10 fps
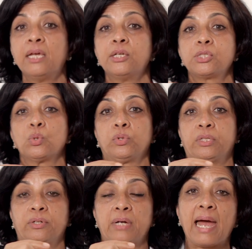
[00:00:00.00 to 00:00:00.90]
so
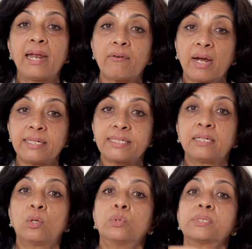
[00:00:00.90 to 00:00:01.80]
the
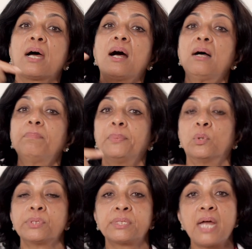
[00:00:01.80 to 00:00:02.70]
handwriting goes up,
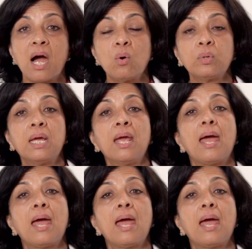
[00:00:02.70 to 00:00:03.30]
goes down,